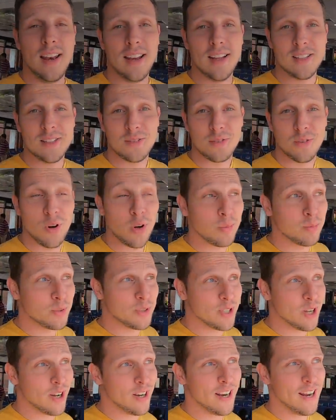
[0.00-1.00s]
That's
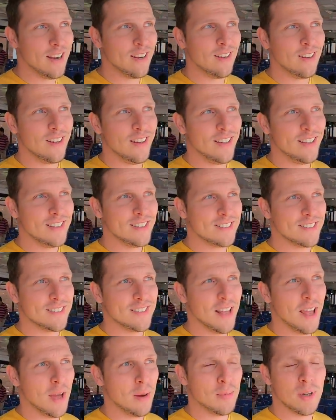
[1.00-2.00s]
Rajputan
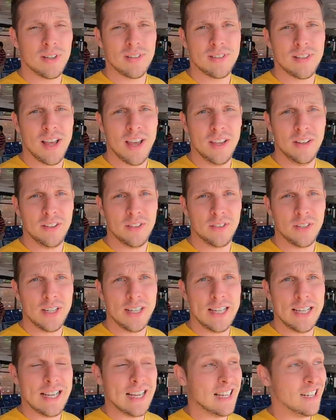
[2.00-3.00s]
Airlines, Airbus
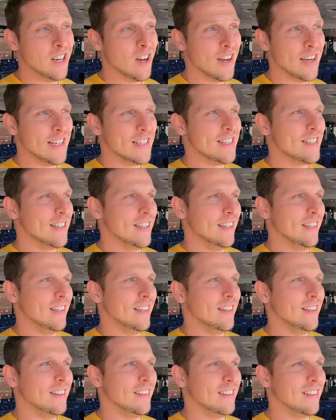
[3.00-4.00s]

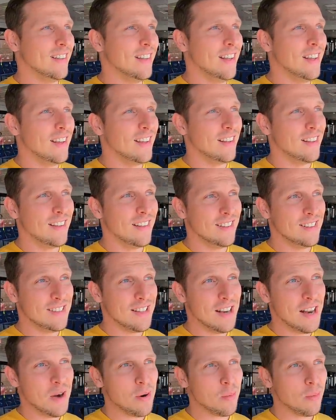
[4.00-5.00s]
A319. It's
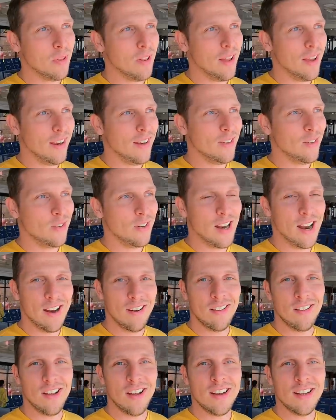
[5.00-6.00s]
an airplane or an
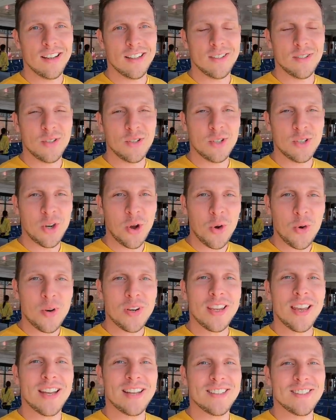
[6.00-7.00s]
airline that you
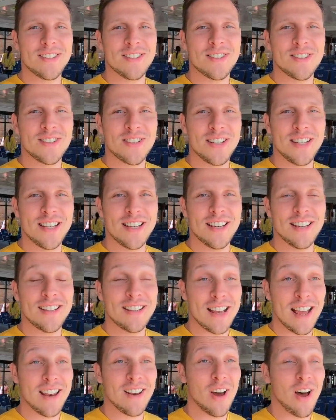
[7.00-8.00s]
don't get to see
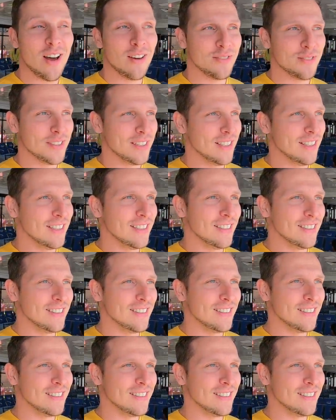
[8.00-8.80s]
that often.